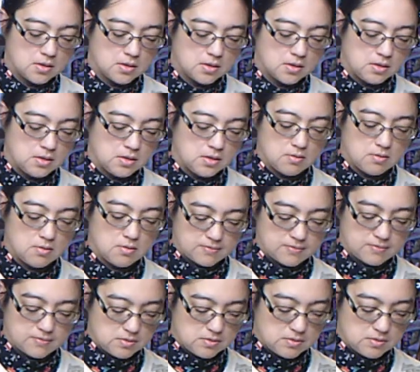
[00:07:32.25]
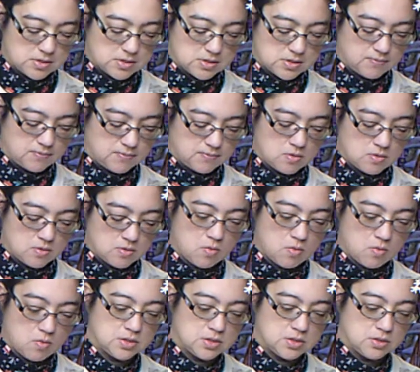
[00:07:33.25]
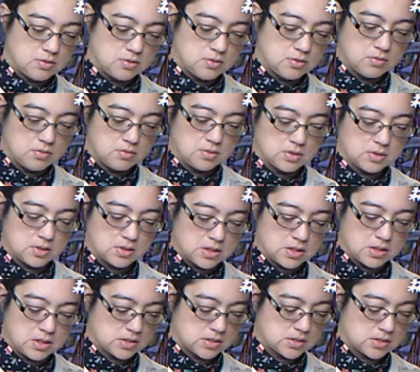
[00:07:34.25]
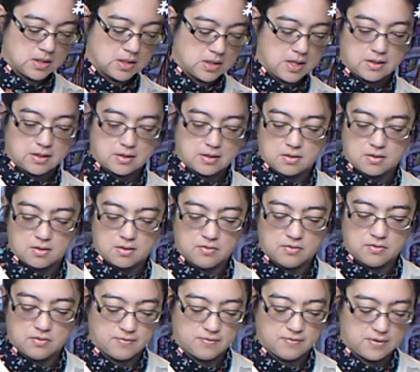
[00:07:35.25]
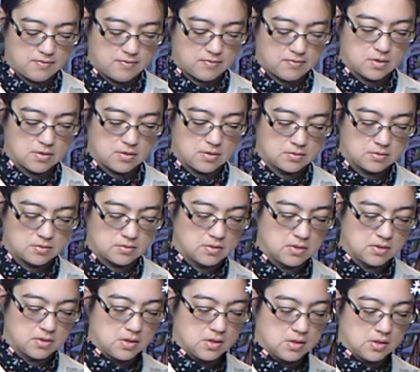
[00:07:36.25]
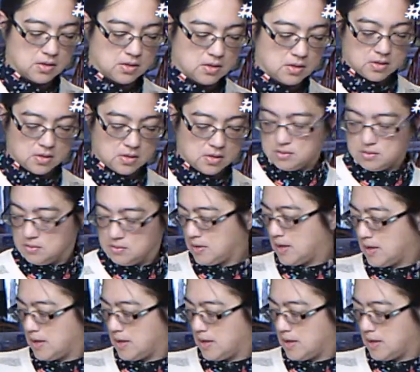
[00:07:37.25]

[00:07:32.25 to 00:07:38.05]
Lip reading: You don't have to do this if you don't want to. I just like the flavor. Okay.